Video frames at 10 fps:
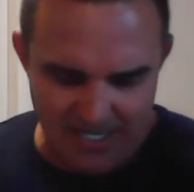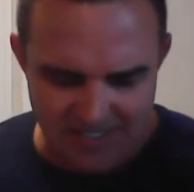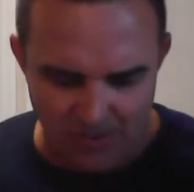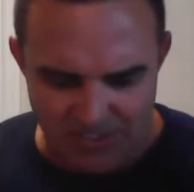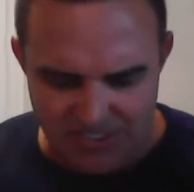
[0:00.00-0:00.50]

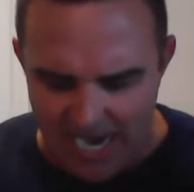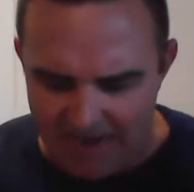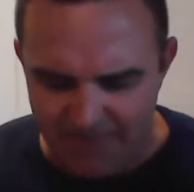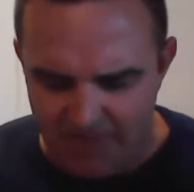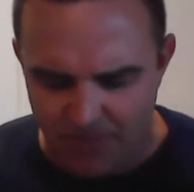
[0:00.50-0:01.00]
So it's
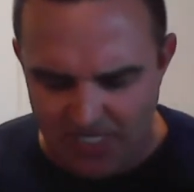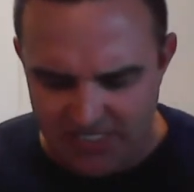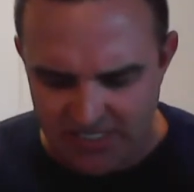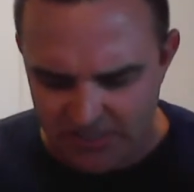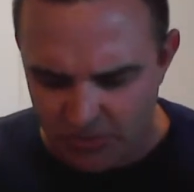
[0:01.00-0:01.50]
time for the
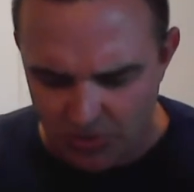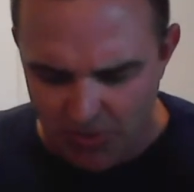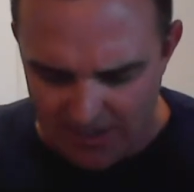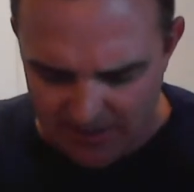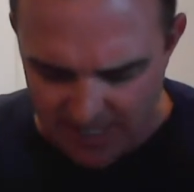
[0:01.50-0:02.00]
president to do the
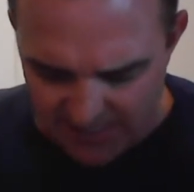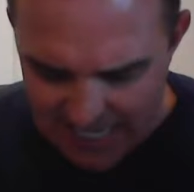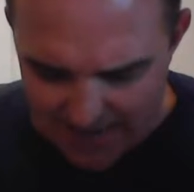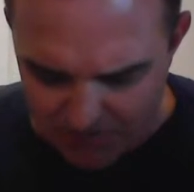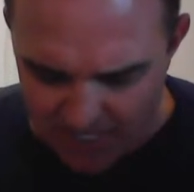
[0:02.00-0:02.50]
right thing,
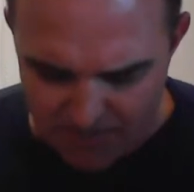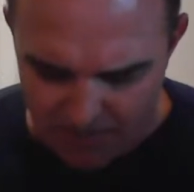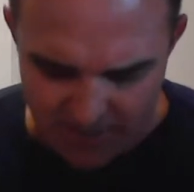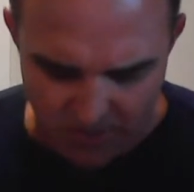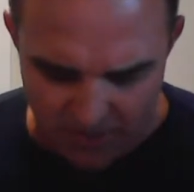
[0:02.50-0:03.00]
stop playing
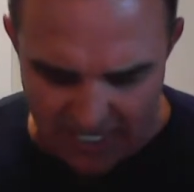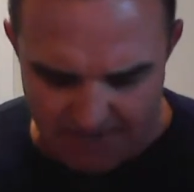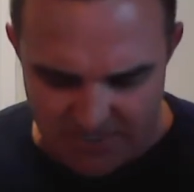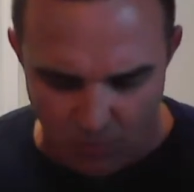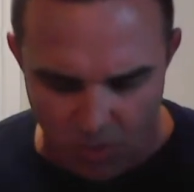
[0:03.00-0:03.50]
political
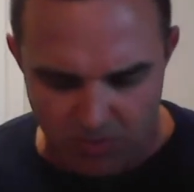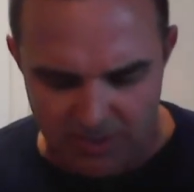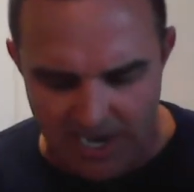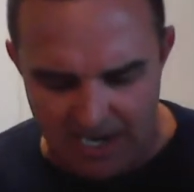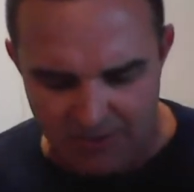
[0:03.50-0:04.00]
games, and work with
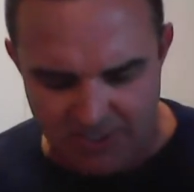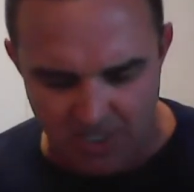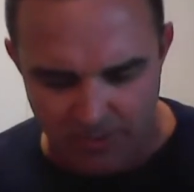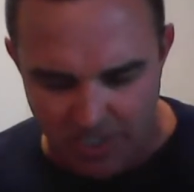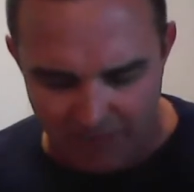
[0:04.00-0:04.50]
Congress on
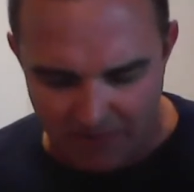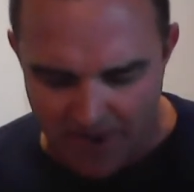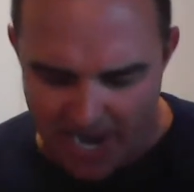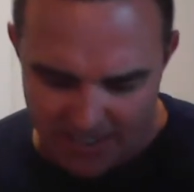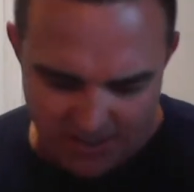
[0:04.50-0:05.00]
a recovery
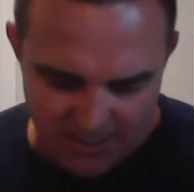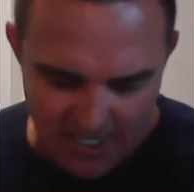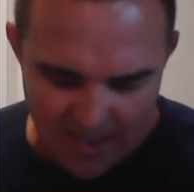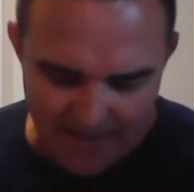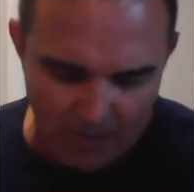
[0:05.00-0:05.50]
package
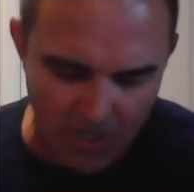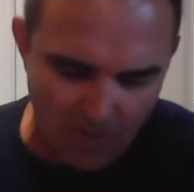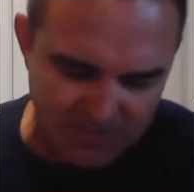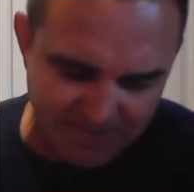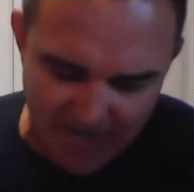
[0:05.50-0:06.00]
that will
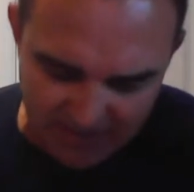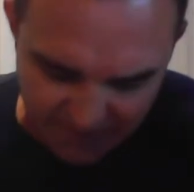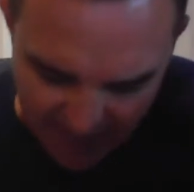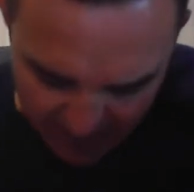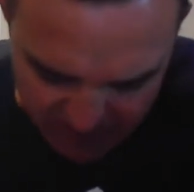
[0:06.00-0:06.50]
help us fight the
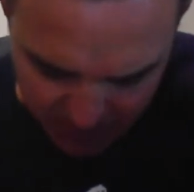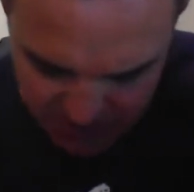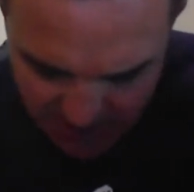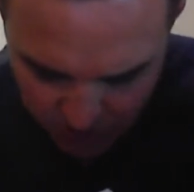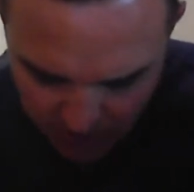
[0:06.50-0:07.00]
virus,
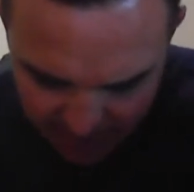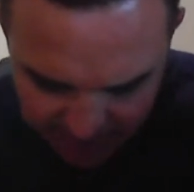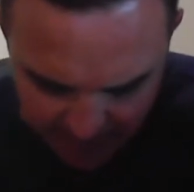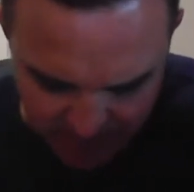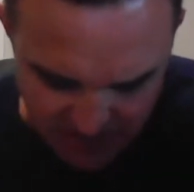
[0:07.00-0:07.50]
protect working
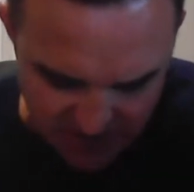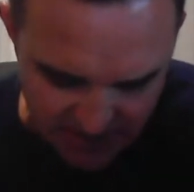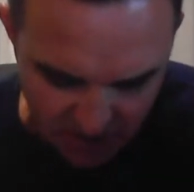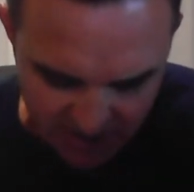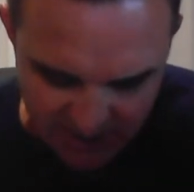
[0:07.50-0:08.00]
families, and
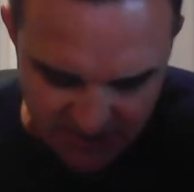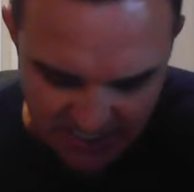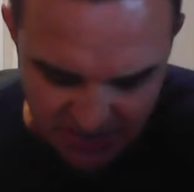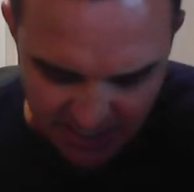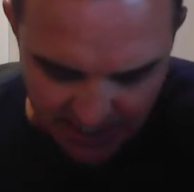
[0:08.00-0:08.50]
send our kids,
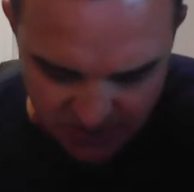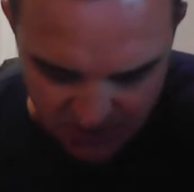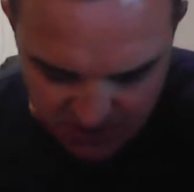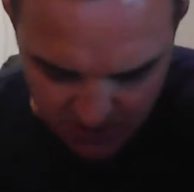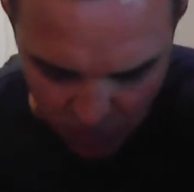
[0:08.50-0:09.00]
educators,
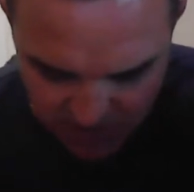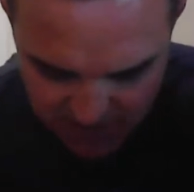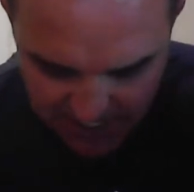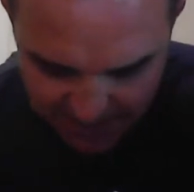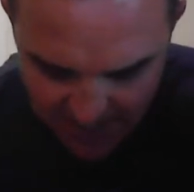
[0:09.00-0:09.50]
and sports
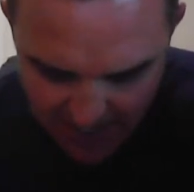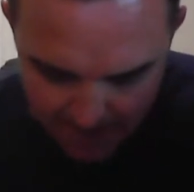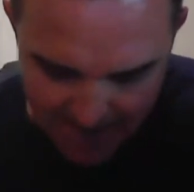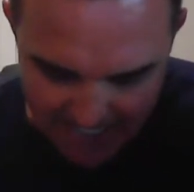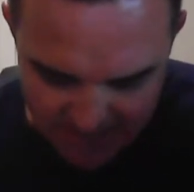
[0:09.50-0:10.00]
staff
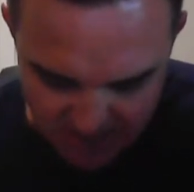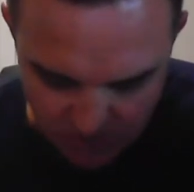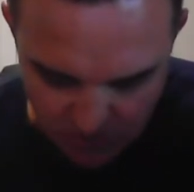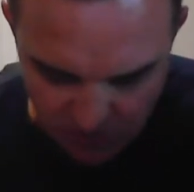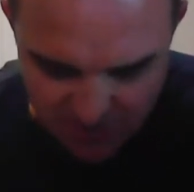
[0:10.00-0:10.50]
back to
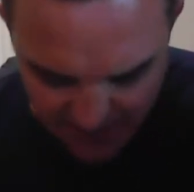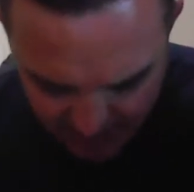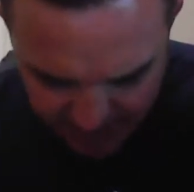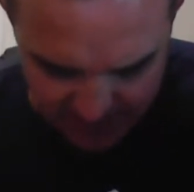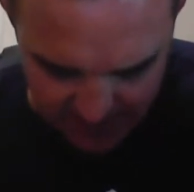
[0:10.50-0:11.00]
school
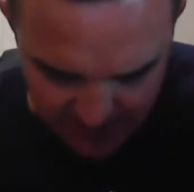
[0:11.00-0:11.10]
safely.